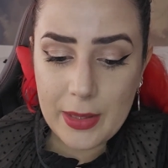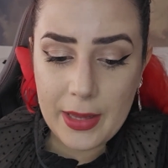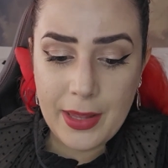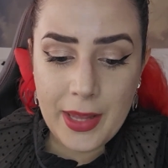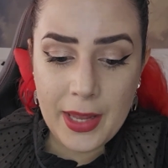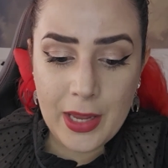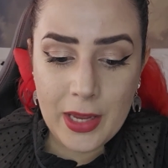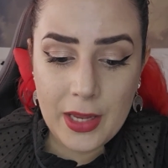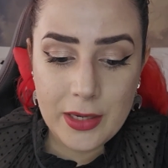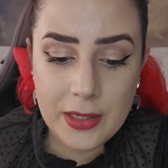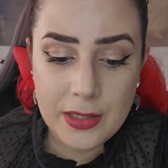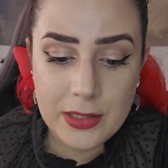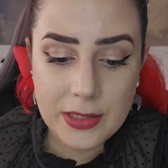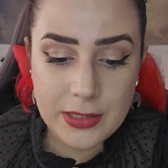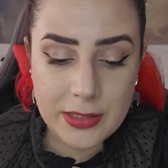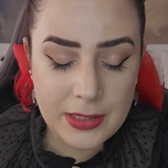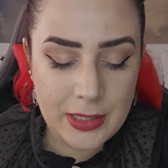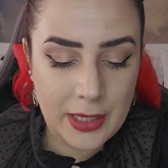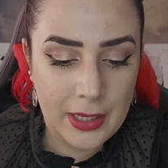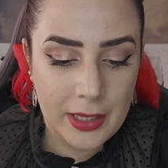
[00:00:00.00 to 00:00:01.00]

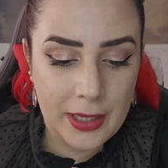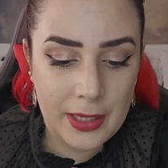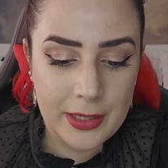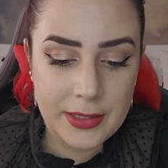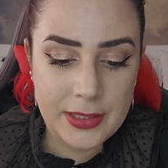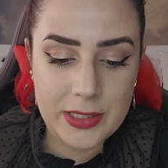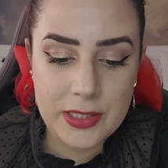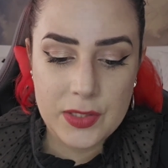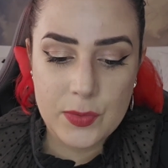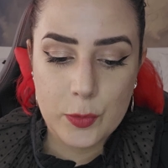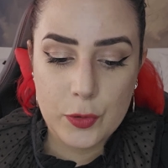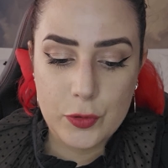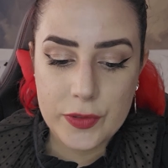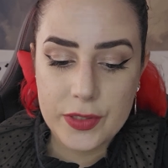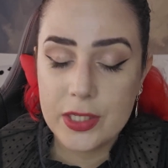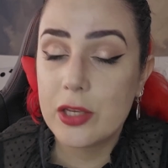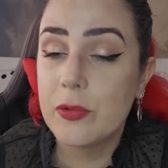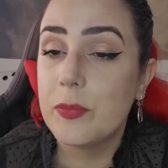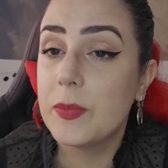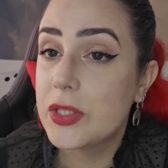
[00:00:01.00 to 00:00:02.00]
And this
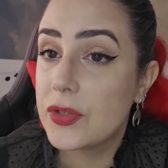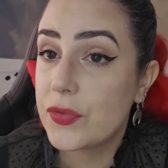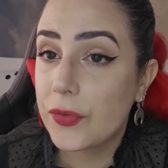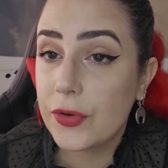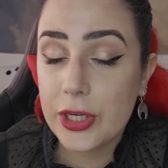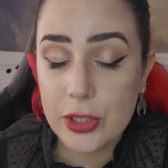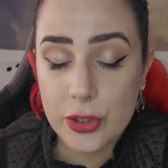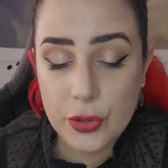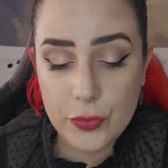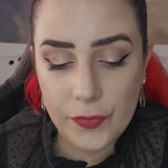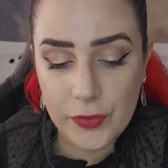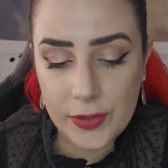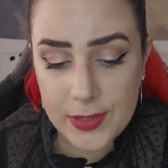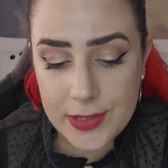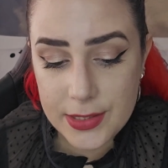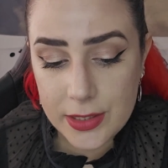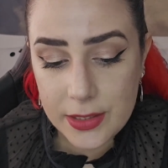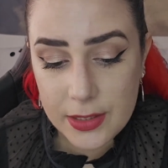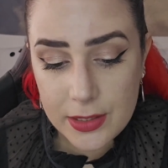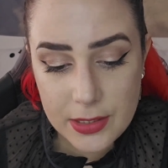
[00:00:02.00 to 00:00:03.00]
museum is free to
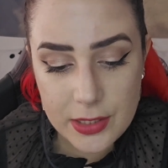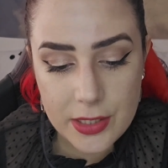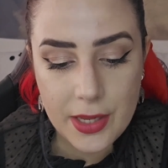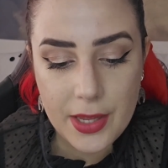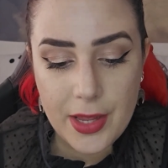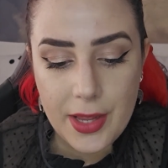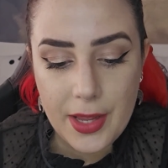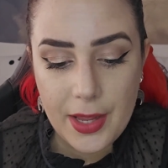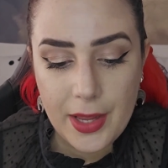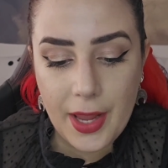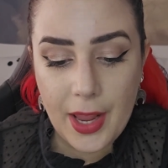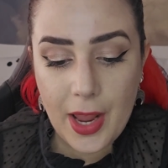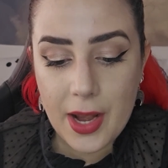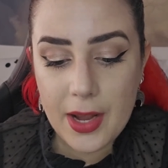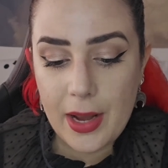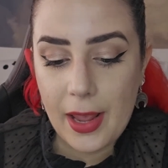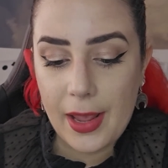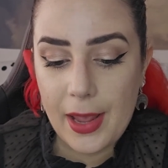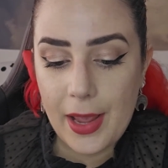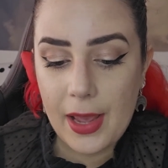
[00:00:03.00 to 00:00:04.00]
visit and
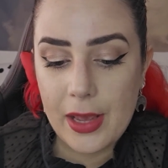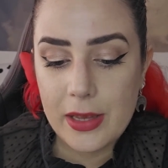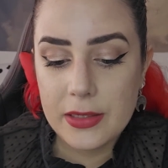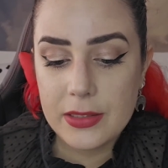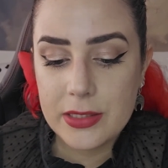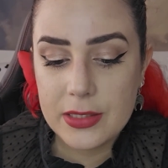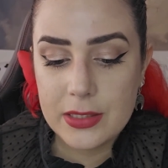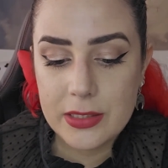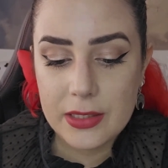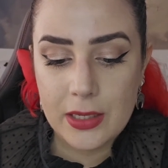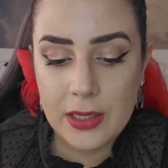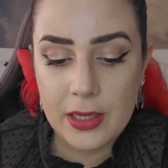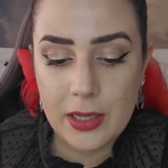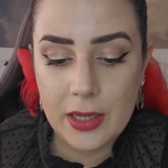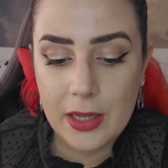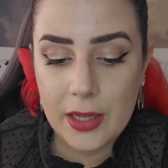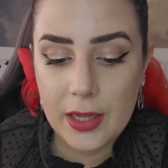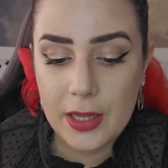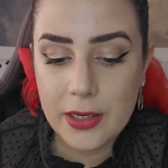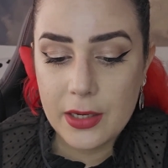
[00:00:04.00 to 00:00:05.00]
has
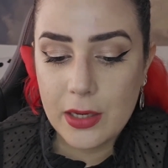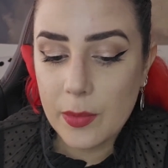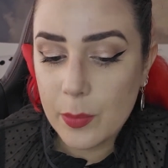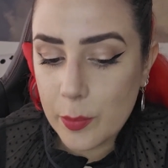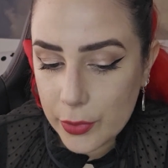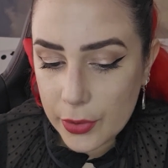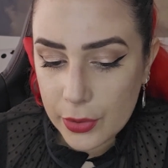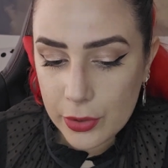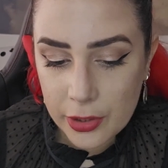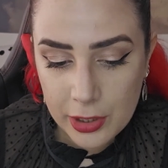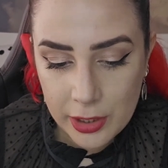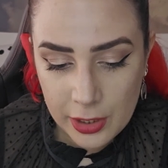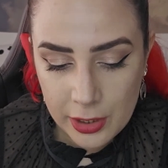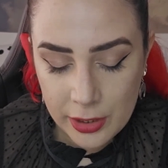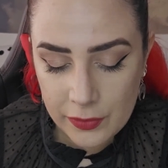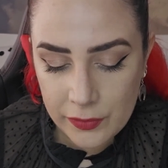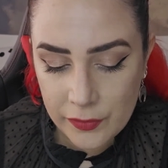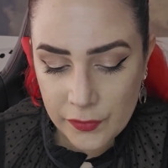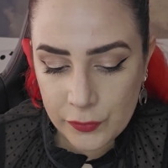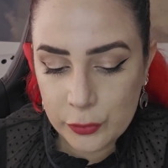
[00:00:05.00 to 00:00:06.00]
a number
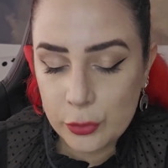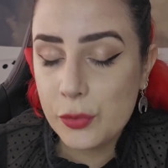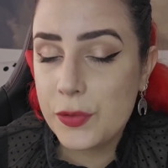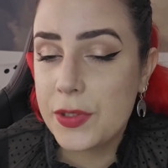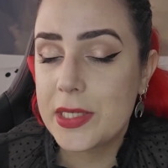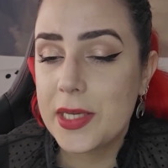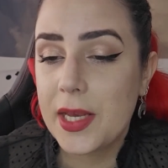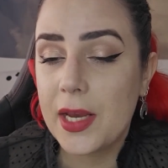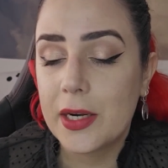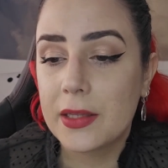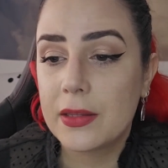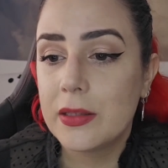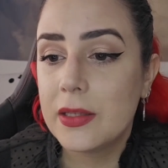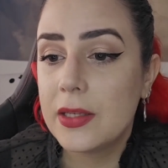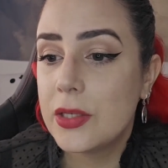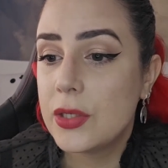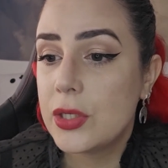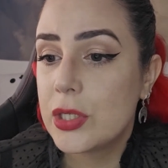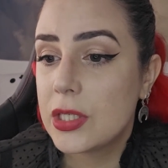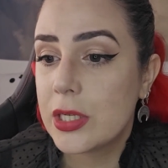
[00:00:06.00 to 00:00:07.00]
of
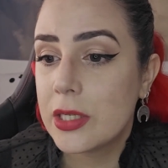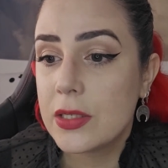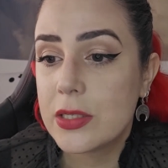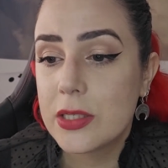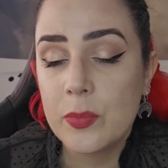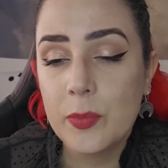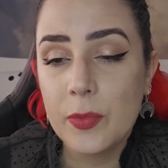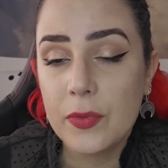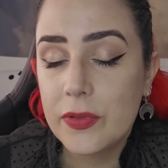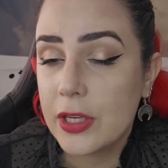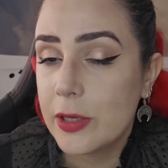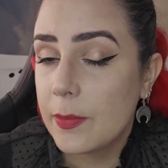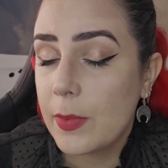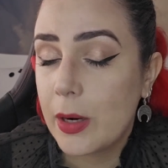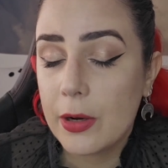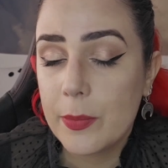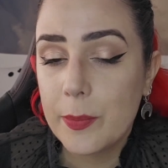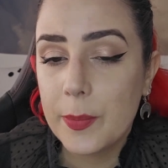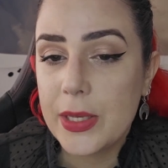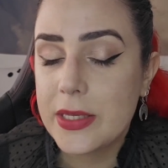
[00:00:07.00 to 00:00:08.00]
lucernas, and some of them
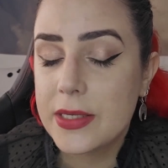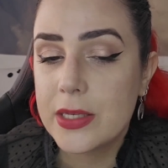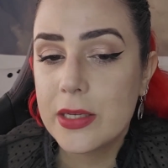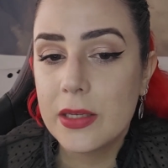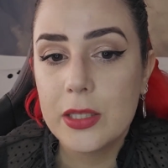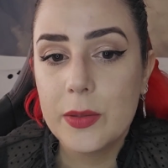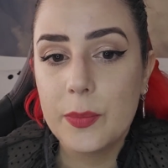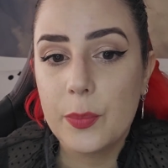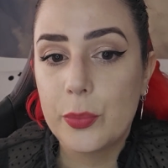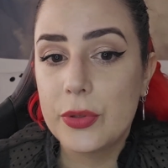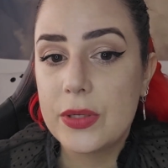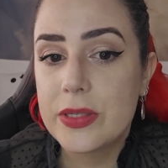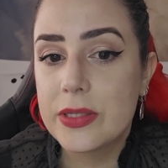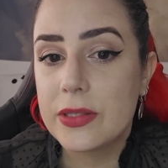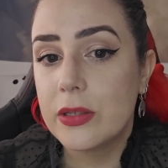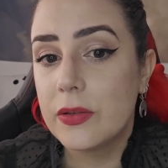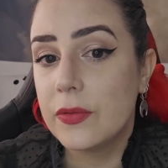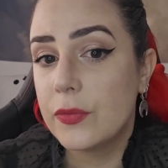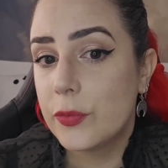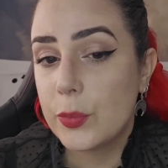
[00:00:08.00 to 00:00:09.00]
are amazingly
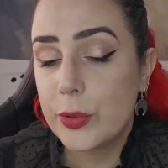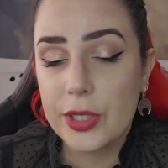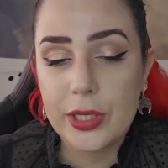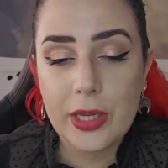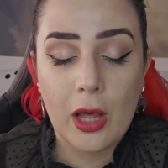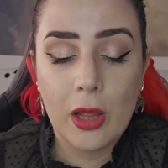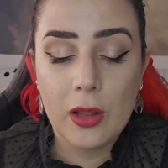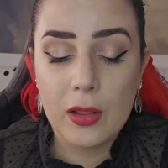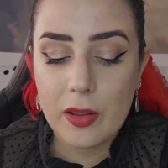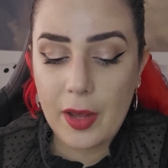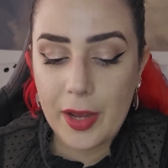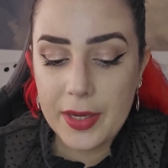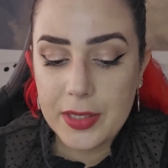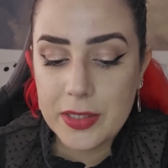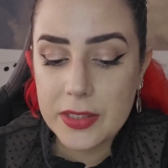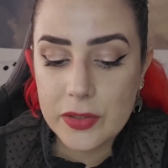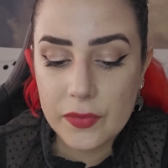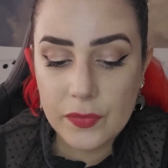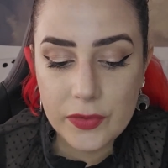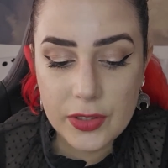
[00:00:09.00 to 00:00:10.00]
preserved with all
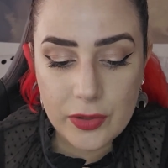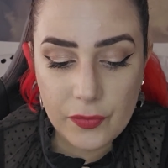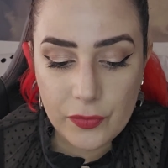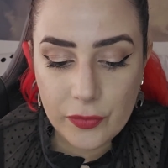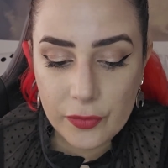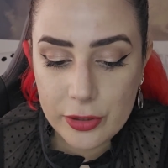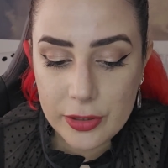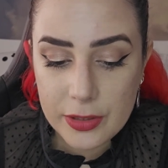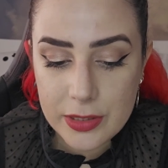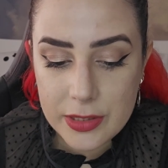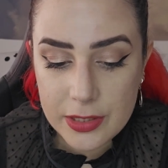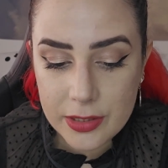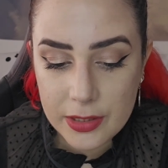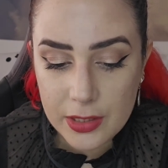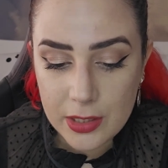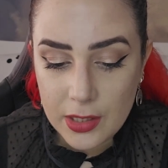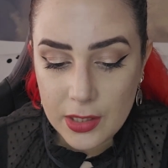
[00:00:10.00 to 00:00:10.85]
kinds of different